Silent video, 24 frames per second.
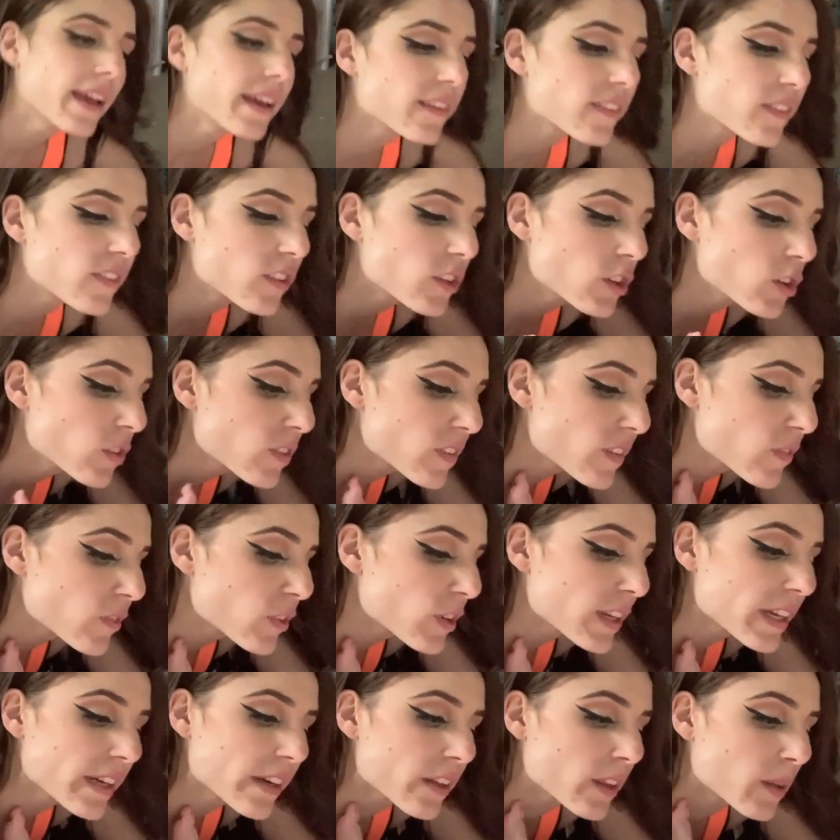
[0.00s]
Excuse if
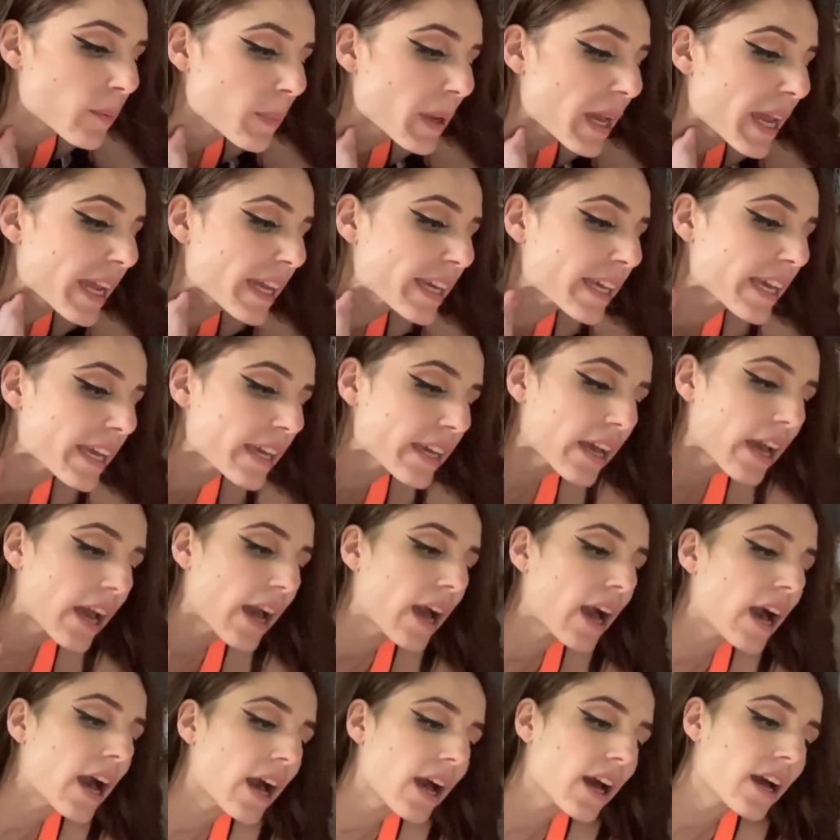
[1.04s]
you hear the banging.
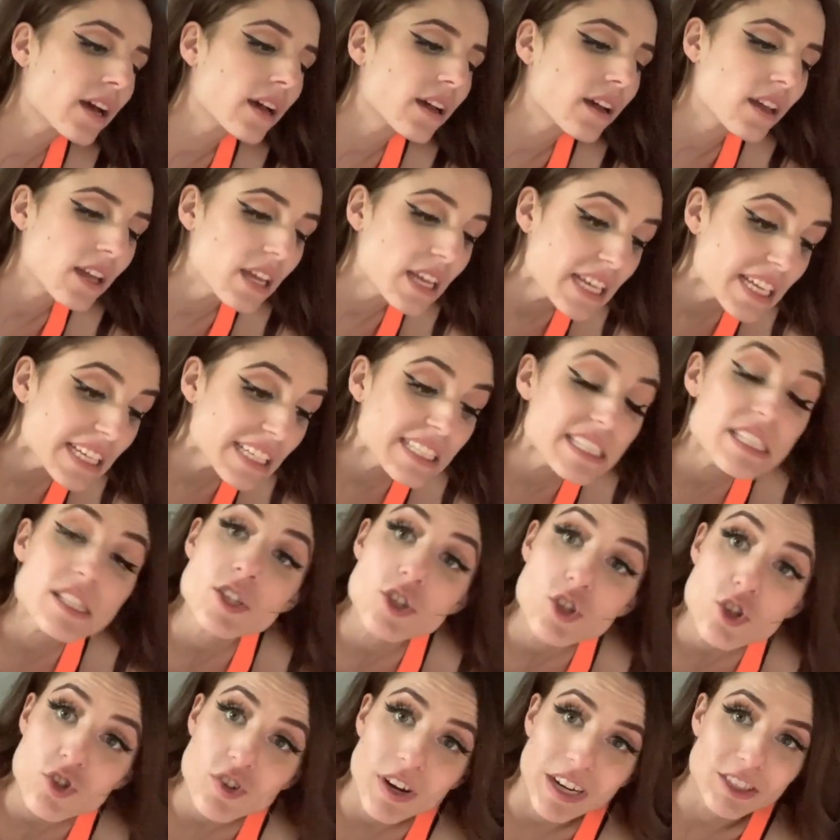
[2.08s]

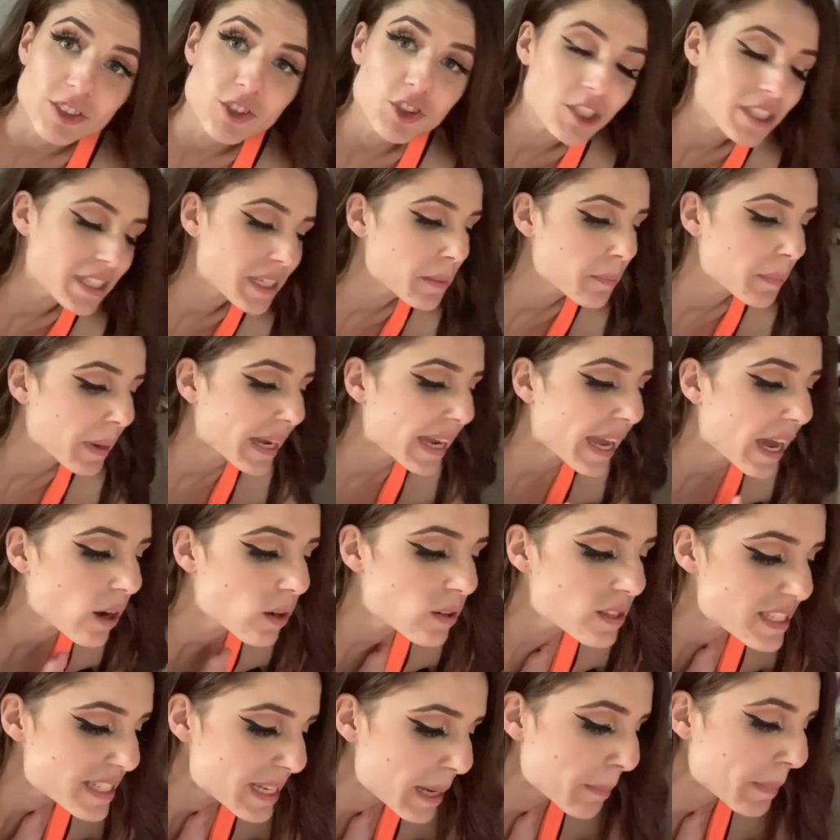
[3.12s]
Construction in my
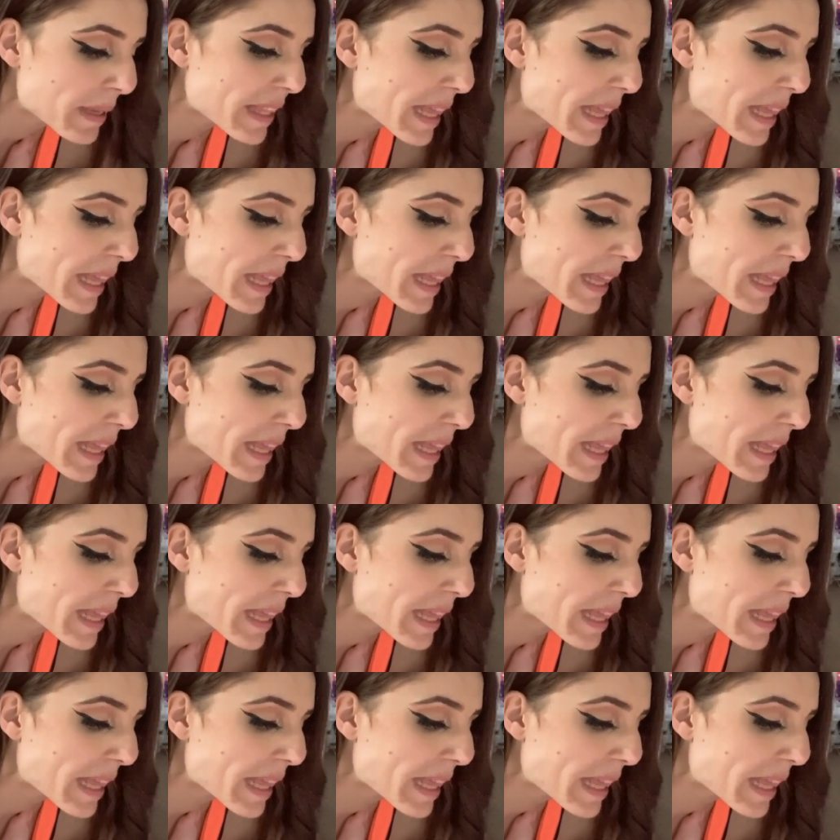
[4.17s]
house. Give